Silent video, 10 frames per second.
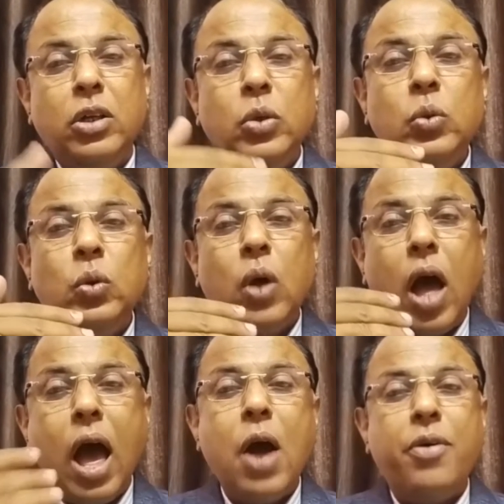to
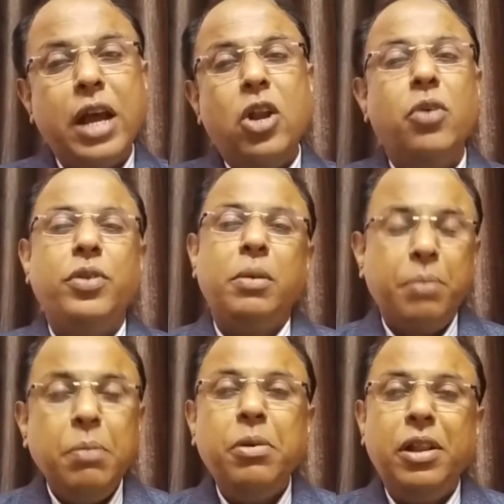have dialogue with the
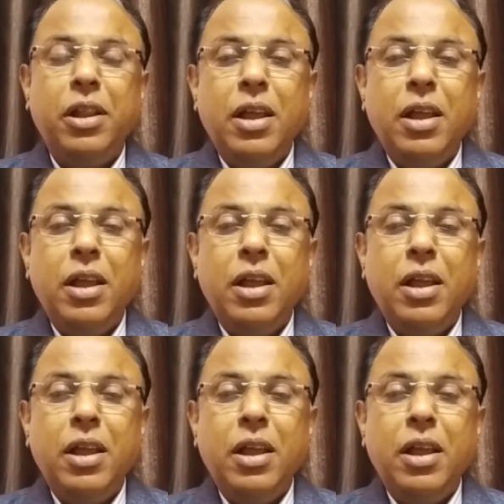people,